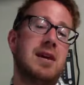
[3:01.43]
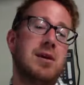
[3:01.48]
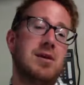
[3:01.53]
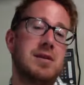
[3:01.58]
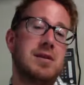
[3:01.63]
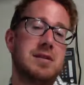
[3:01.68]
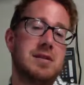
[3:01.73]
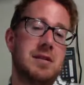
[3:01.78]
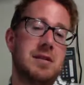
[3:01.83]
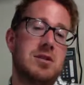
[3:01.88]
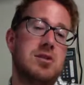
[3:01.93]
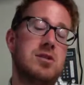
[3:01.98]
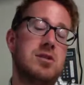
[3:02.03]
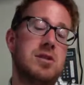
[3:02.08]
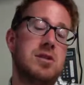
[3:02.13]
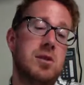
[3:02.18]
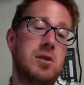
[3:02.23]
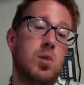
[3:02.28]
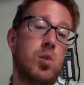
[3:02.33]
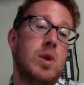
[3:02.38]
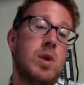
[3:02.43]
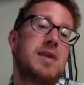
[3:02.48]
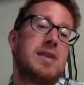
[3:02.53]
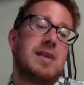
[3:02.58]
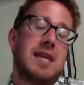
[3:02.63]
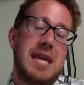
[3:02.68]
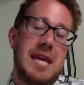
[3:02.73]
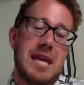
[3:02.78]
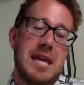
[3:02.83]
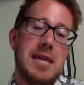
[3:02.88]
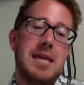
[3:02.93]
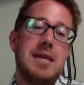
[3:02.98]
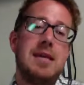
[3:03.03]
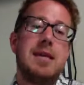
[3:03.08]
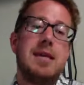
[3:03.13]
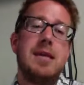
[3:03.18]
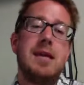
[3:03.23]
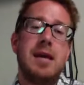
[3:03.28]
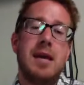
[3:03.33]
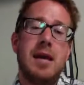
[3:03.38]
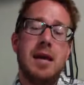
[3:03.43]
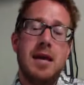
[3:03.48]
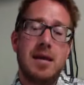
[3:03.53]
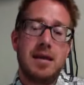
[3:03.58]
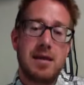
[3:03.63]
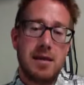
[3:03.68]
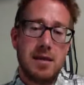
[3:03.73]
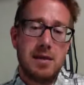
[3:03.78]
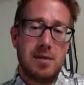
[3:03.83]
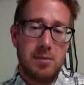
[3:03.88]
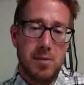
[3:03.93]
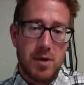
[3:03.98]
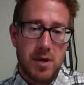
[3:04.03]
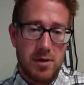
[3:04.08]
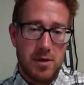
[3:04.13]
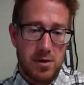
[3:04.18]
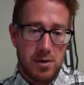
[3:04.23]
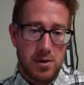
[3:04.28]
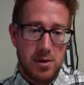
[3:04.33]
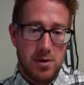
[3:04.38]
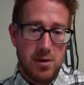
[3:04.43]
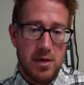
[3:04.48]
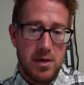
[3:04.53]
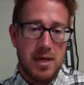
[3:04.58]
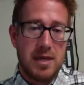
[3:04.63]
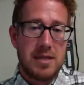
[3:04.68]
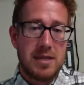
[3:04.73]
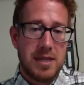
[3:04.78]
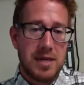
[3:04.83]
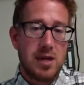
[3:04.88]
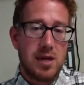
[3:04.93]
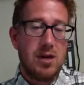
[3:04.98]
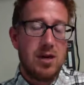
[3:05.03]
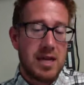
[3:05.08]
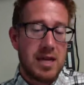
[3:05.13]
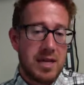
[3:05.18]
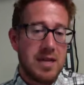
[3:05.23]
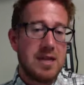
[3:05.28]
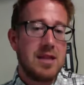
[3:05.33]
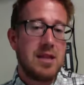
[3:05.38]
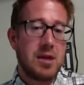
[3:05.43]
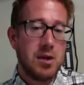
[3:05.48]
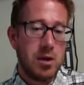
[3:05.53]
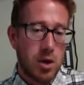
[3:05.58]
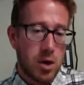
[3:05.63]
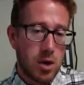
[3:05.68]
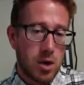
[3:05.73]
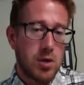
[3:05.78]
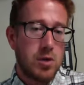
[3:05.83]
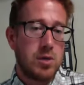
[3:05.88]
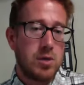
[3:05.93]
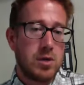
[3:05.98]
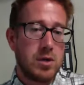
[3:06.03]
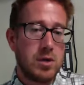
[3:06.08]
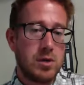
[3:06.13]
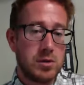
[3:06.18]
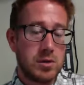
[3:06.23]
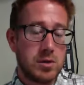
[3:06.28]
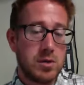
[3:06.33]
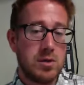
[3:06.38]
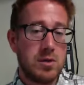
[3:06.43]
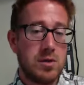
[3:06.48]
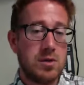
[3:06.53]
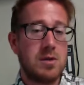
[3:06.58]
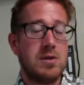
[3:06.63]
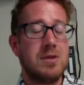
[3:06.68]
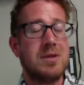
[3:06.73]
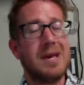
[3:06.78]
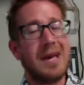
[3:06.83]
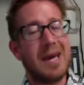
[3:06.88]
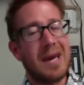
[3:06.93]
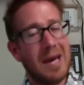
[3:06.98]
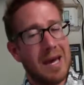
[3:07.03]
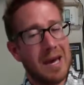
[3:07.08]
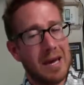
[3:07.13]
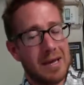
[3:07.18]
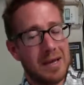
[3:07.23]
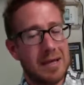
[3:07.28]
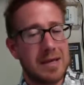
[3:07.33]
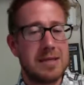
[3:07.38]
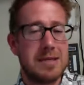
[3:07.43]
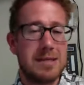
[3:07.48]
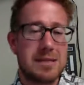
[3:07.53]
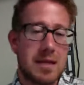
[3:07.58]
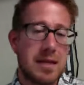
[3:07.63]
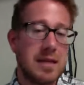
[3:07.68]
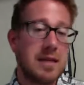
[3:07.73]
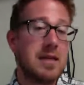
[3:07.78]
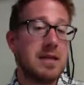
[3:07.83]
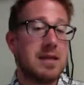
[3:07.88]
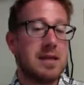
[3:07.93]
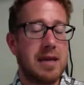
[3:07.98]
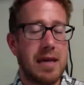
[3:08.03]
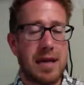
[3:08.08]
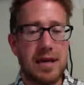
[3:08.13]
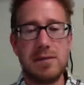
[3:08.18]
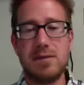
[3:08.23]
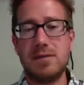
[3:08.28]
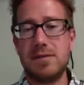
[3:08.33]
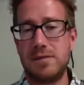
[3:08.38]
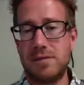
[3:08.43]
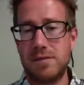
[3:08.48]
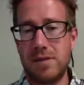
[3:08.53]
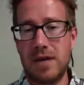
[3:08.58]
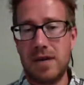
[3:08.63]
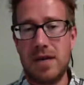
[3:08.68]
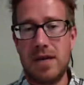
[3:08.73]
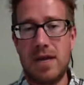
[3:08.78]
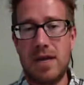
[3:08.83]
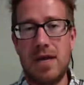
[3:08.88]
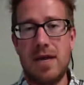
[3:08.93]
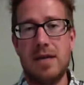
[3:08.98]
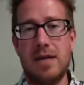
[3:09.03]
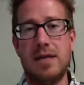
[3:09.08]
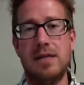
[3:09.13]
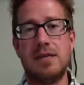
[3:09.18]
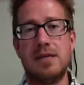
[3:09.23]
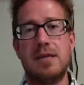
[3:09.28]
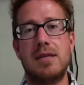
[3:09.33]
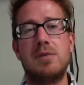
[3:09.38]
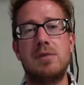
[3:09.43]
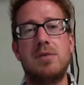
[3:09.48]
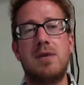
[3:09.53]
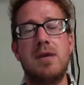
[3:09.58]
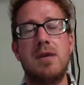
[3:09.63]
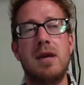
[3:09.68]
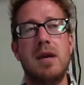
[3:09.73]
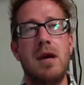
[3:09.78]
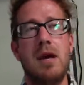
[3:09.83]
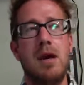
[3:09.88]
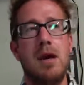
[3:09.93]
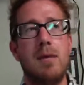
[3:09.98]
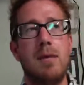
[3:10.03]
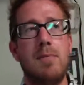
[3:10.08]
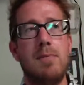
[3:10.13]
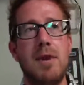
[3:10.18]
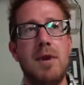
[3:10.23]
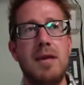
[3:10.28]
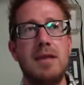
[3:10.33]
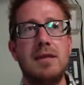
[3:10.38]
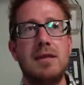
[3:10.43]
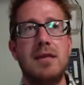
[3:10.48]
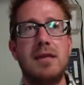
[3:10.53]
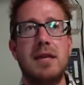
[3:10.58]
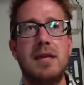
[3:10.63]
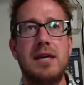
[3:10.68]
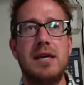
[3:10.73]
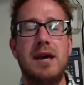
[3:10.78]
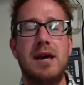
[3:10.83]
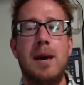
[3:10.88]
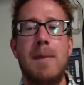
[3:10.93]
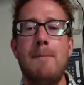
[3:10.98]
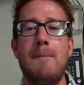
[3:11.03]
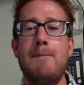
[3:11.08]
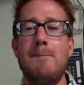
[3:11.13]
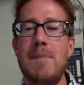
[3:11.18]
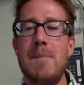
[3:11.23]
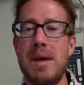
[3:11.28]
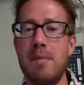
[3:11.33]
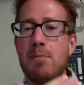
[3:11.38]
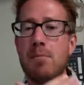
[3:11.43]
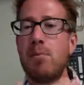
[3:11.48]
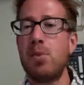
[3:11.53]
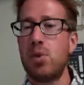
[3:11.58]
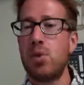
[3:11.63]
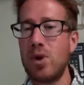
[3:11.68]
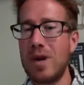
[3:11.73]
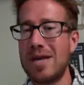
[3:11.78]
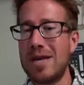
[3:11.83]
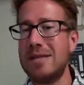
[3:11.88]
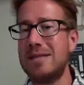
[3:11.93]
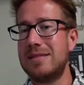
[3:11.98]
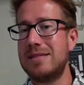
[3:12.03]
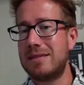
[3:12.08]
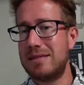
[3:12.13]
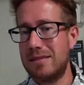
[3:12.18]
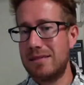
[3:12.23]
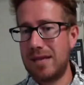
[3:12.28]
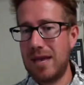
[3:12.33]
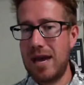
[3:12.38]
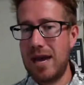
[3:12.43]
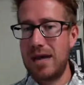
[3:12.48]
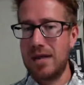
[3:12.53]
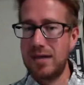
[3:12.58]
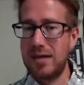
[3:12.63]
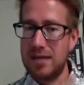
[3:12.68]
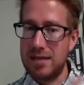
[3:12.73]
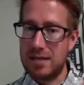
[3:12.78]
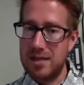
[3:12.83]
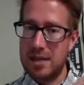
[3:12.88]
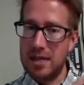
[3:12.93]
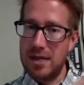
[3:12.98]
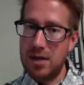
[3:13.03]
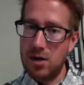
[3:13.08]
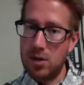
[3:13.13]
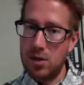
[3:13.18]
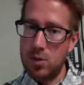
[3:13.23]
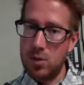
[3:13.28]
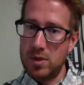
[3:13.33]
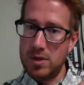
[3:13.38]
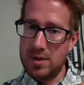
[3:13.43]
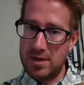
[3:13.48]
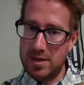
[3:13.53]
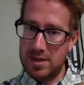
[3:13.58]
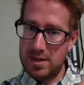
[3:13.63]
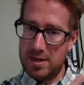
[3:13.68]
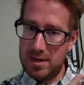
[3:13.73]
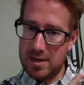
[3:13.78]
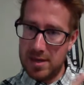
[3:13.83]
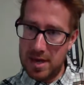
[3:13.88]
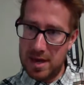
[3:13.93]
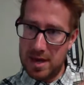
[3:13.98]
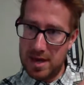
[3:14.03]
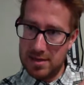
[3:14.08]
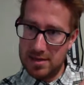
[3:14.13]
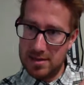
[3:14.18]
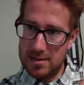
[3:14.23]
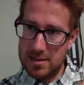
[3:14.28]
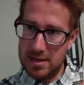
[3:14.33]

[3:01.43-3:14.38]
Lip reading: essentially within the mother. They are in their own little egg. It's not like a calcified egg. It's going to be mainly like a membrane sac. They are within that.